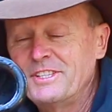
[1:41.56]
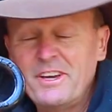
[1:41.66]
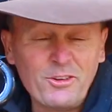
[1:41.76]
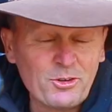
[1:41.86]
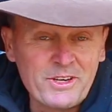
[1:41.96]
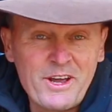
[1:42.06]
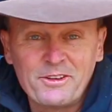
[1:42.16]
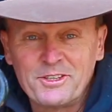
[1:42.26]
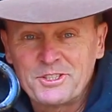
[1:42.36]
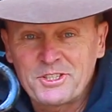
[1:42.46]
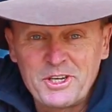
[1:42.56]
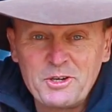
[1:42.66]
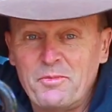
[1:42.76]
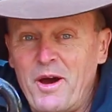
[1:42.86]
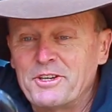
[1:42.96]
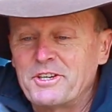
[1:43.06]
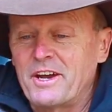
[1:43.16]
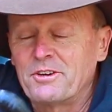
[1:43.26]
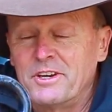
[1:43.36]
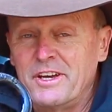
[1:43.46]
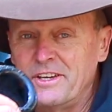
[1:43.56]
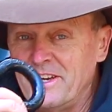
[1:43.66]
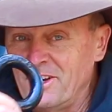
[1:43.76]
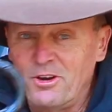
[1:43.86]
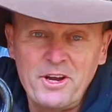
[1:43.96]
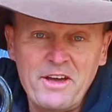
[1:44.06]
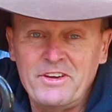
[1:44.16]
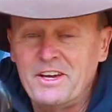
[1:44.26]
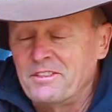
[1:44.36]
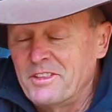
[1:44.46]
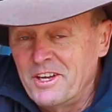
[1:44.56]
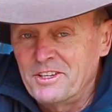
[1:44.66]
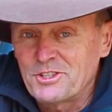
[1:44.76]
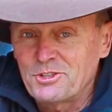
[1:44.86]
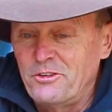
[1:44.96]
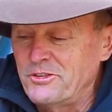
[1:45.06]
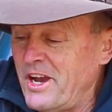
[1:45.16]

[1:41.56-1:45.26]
let's have a look now at the steel bow shackle. Now, yeah, a lot heavier than your soft